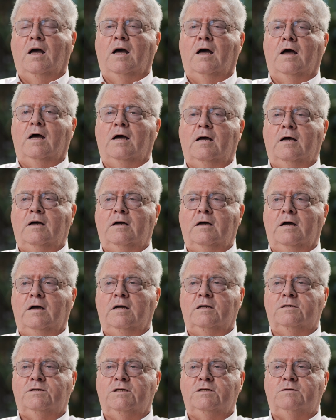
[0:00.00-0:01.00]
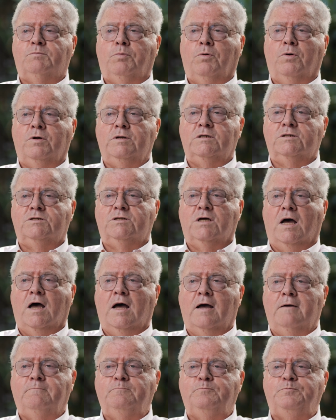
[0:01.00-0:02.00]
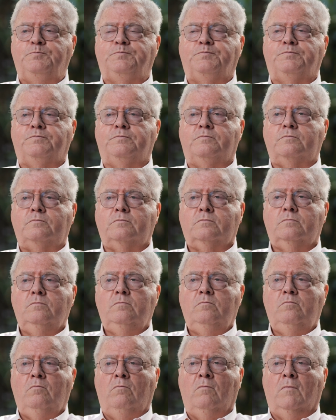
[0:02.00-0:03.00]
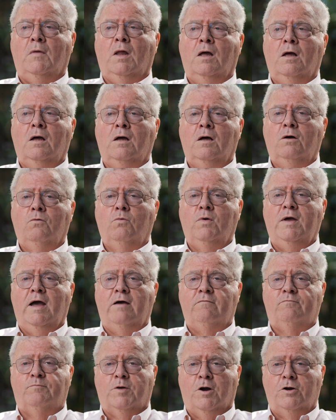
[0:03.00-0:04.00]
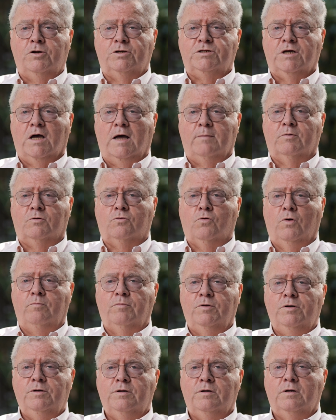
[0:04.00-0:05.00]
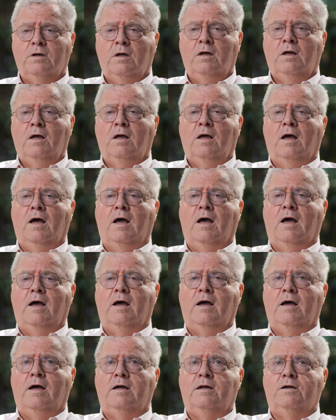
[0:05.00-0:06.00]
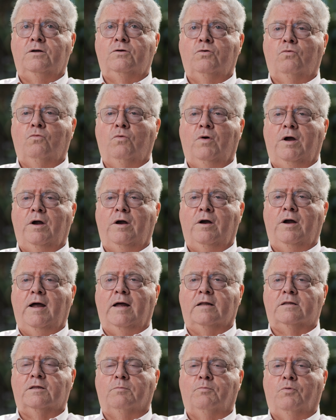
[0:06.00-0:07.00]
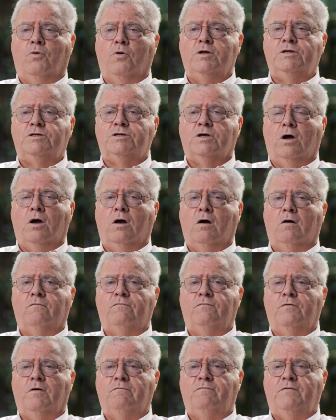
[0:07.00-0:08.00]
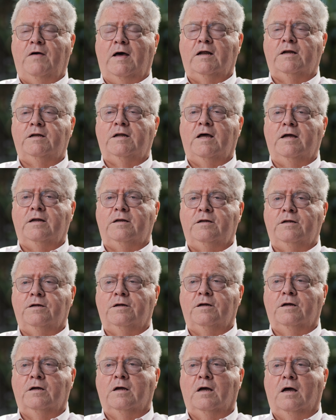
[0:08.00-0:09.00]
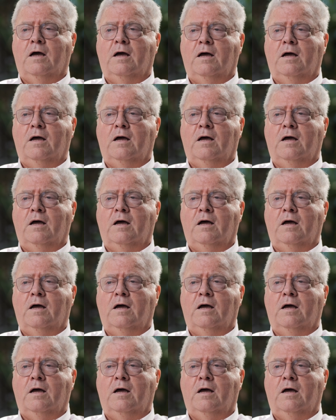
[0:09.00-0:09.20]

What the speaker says: At this point in time, we have prototype equipment, and we're at the point of validating